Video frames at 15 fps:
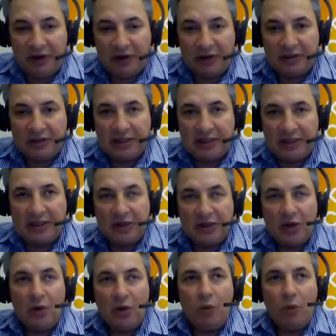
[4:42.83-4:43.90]
files is
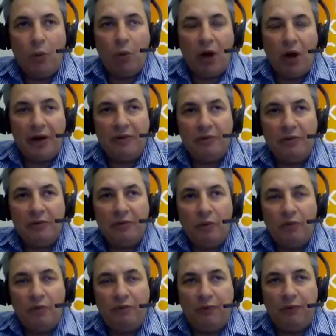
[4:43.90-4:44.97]

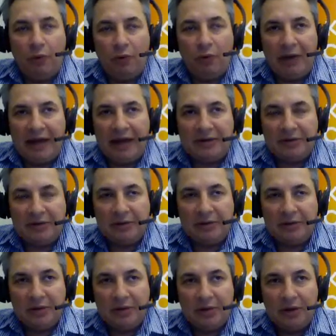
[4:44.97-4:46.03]
one format
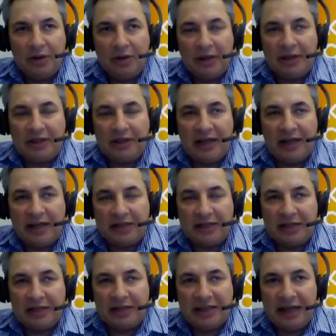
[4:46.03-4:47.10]
that the data
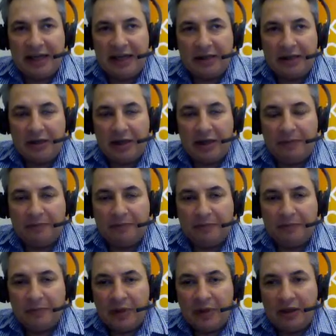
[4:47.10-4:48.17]
can take.
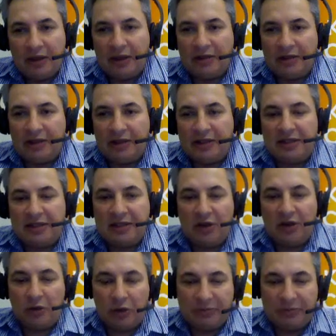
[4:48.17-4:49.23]
There's things
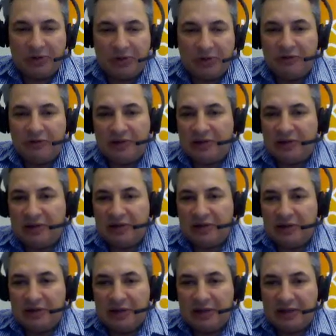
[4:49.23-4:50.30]
like web
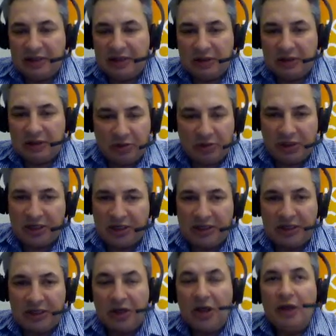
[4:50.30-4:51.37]
services, there's Excel
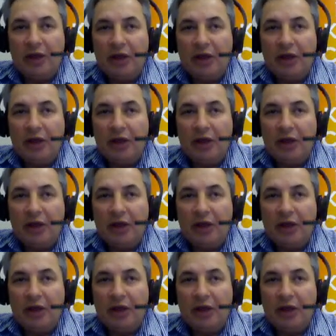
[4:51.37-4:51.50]
spreadsheets